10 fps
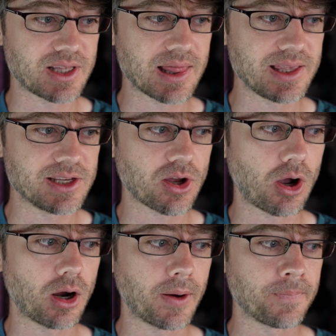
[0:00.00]
that these
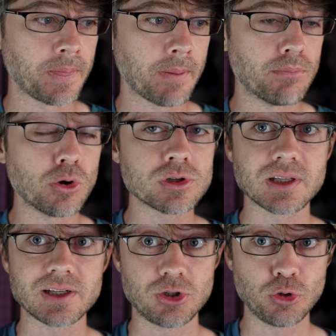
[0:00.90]
are
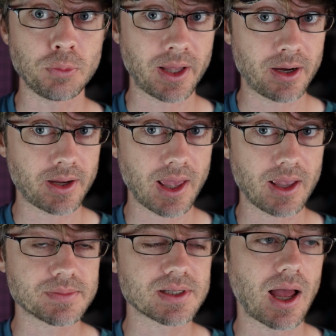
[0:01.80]
mostly two-player games.